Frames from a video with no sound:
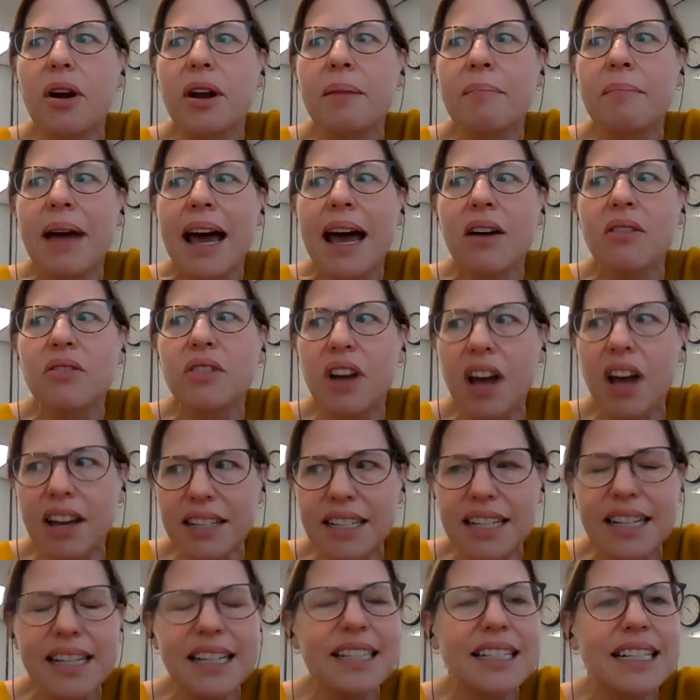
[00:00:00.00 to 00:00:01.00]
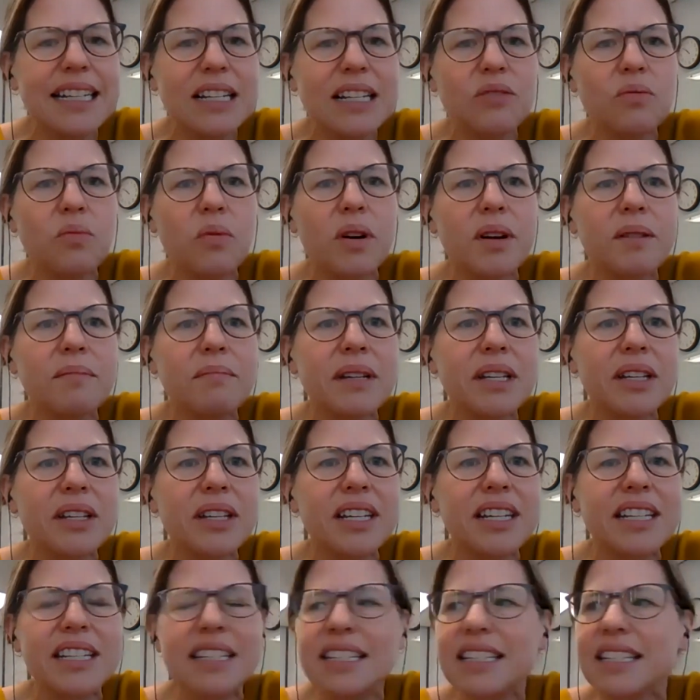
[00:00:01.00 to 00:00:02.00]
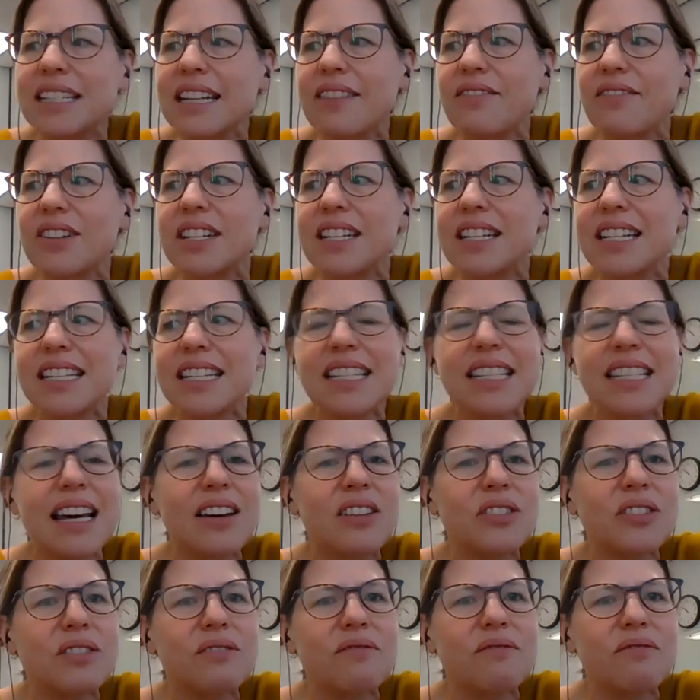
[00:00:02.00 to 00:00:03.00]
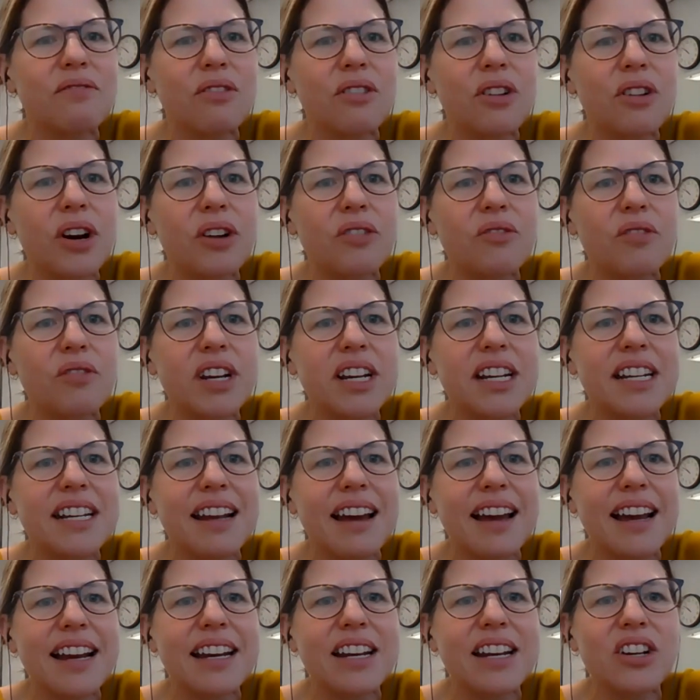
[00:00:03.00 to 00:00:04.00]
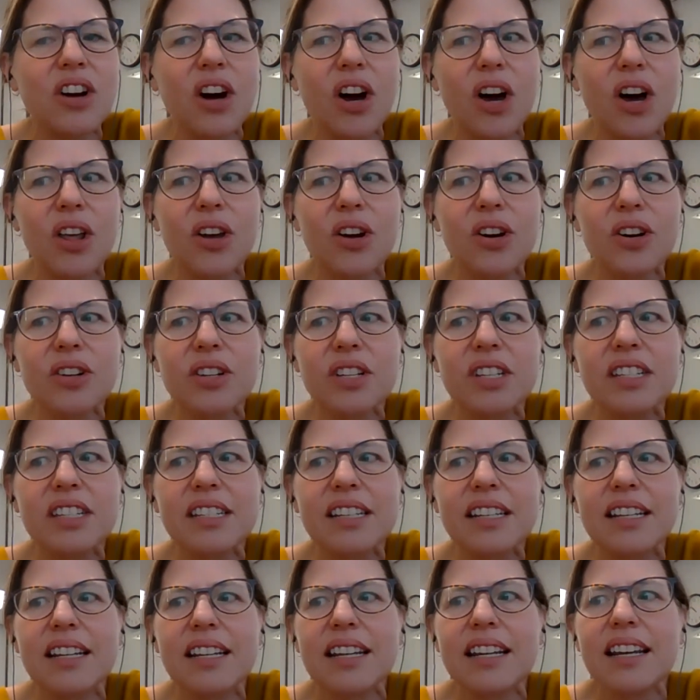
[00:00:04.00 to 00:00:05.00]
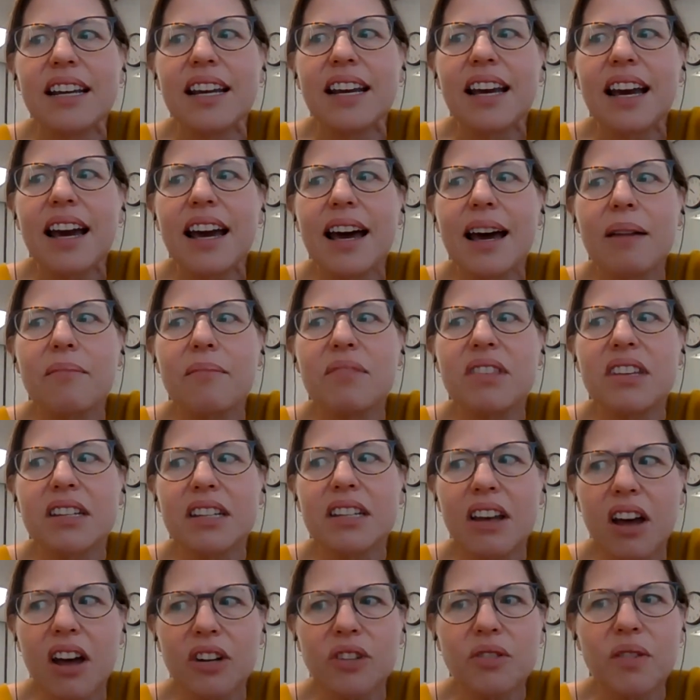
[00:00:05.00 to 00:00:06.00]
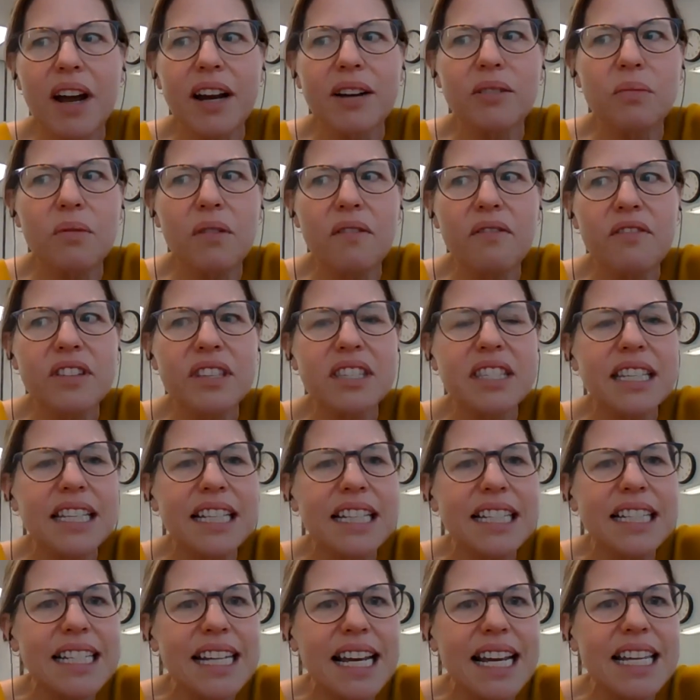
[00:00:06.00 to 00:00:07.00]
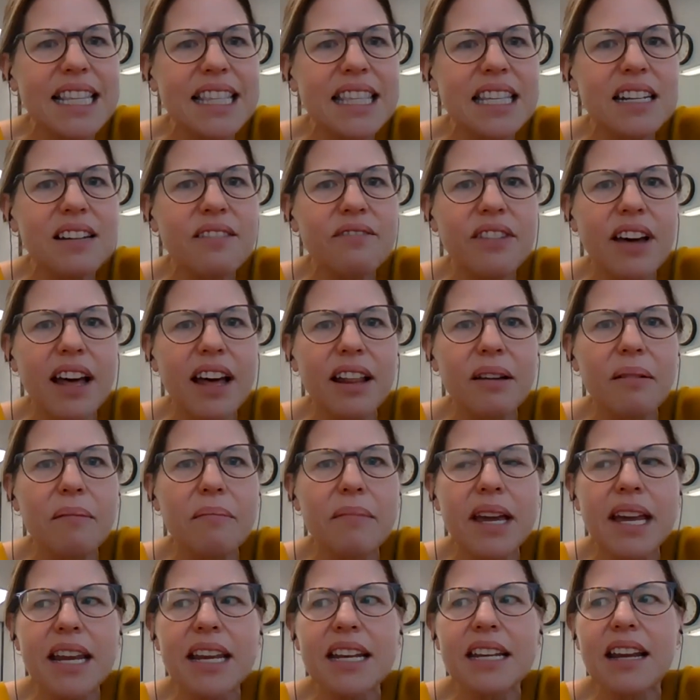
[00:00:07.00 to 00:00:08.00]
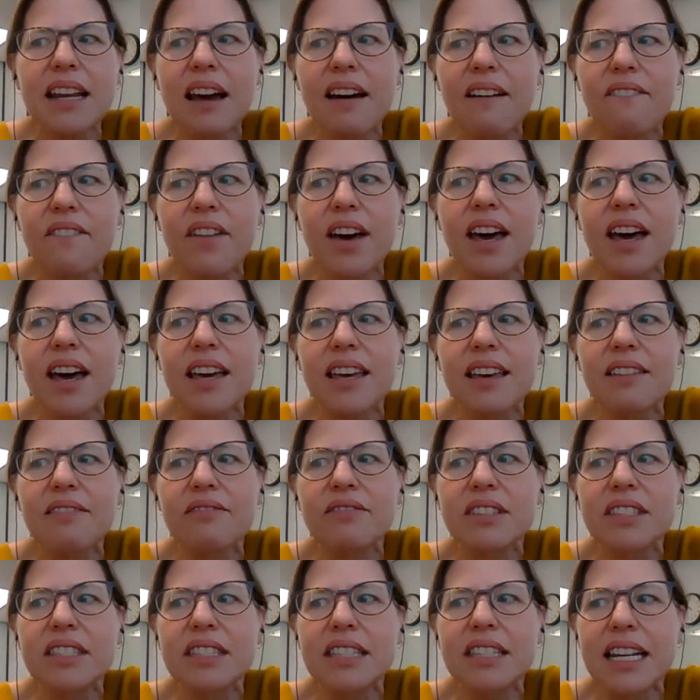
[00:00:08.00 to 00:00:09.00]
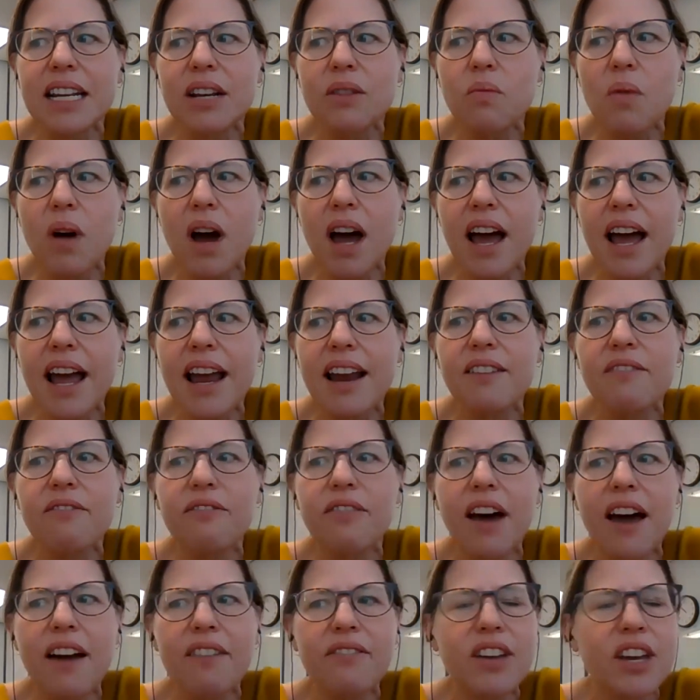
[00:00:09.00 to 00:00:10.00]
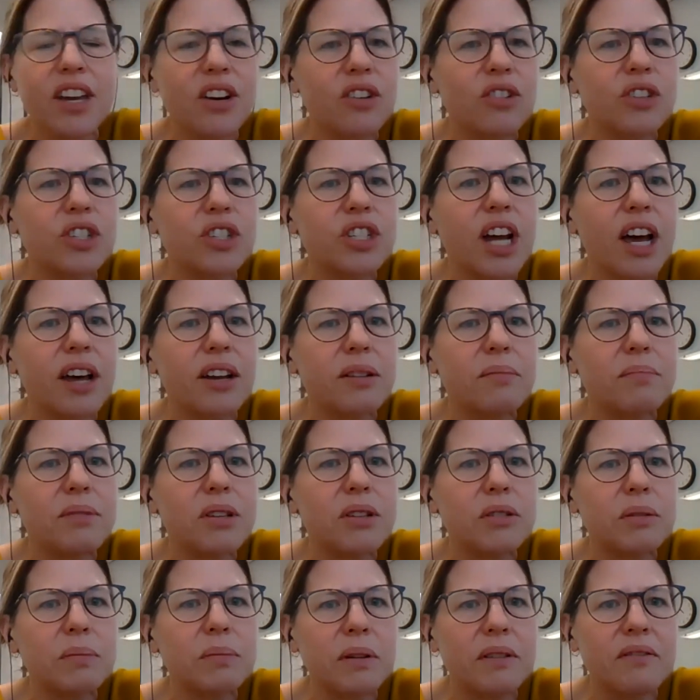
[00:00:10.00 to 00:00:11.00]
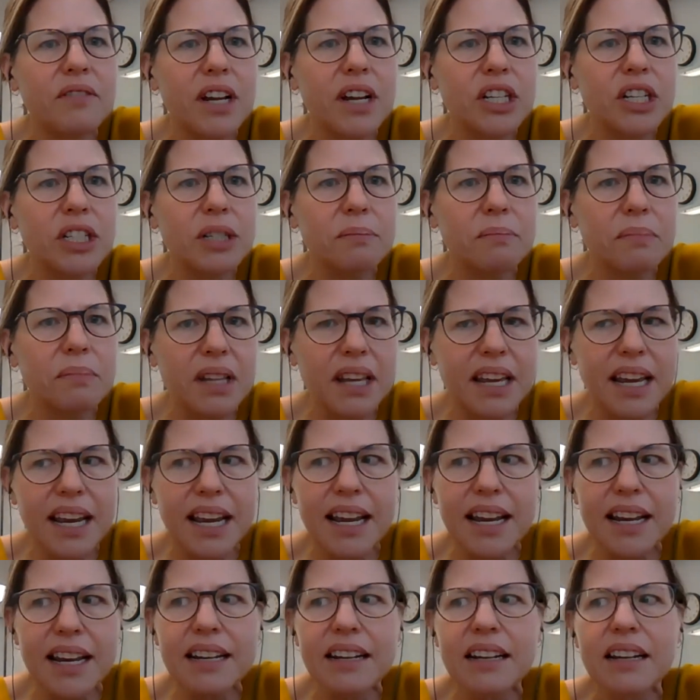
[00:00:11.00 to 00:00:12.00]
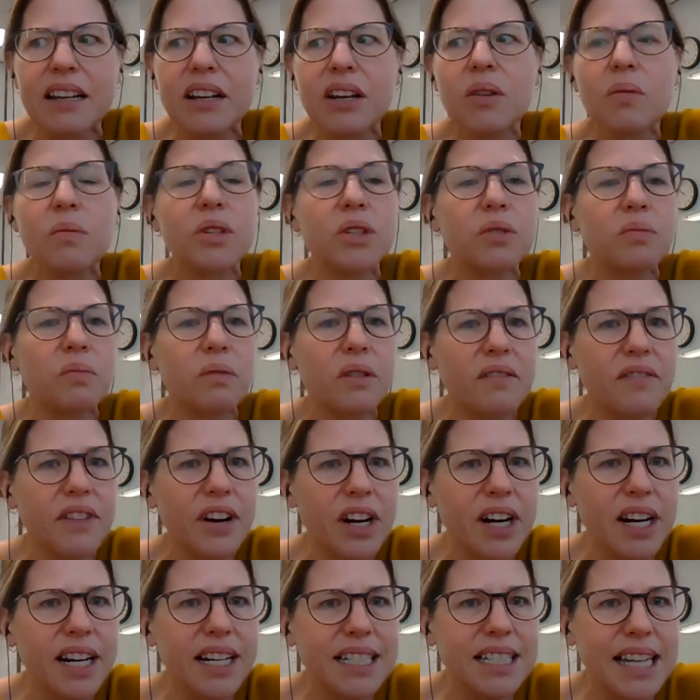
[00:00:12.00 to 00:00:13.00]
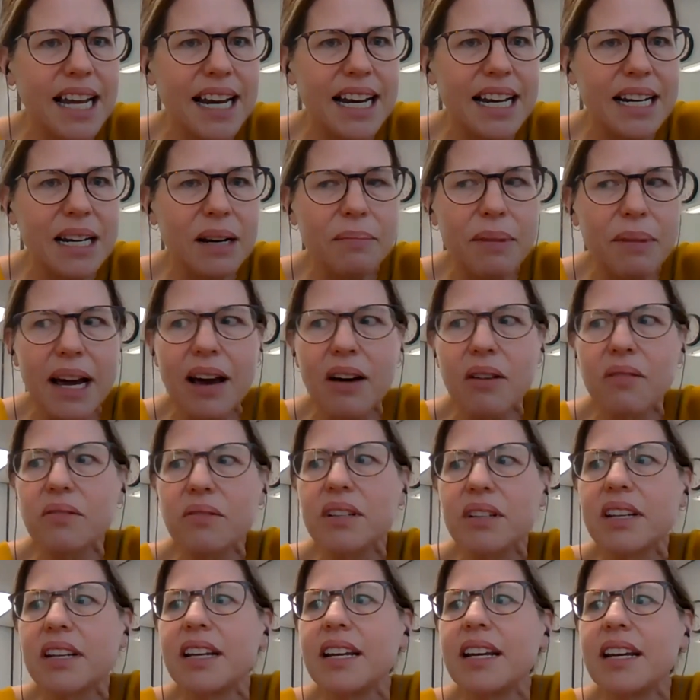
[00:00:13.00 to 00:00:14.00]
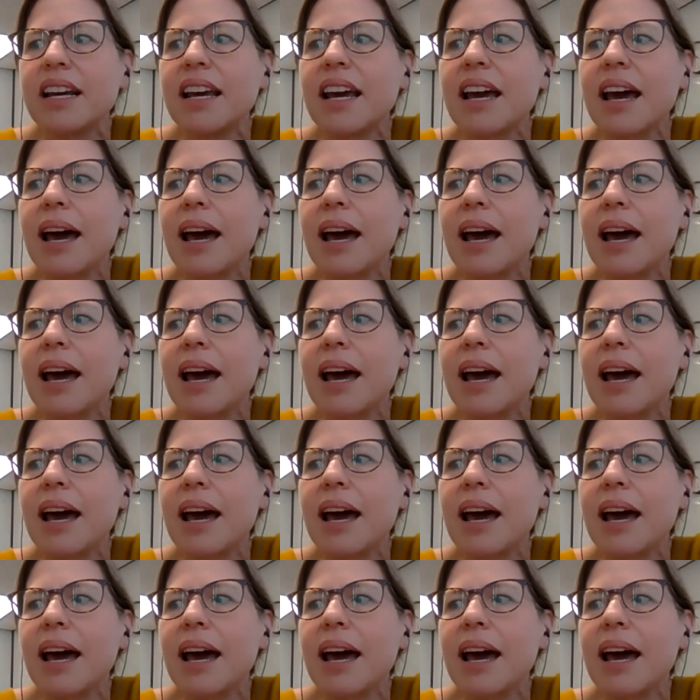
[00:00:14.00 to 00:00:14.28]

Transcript: for an amount not to exceed $1,017,490. This contract will facilitate the development of a citywide 5-year child abuse prevention plan which we're very excited about.